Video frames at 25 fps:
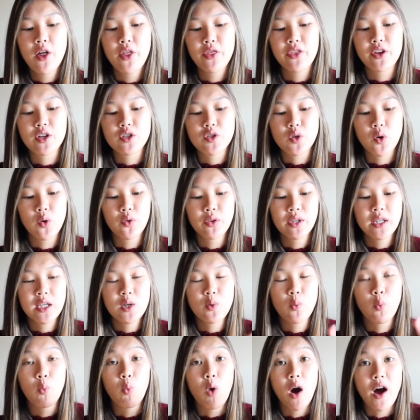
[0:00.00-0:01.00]
there's only
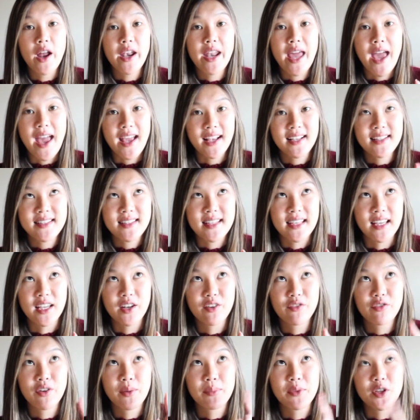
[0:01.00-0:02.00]
one
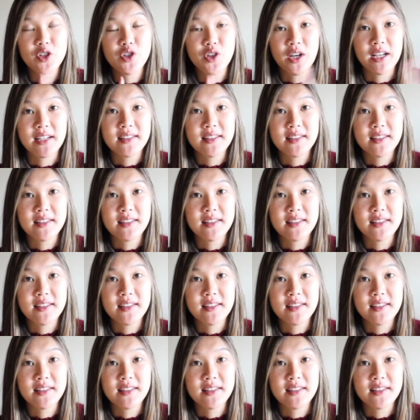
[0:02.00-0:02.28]
exit from the train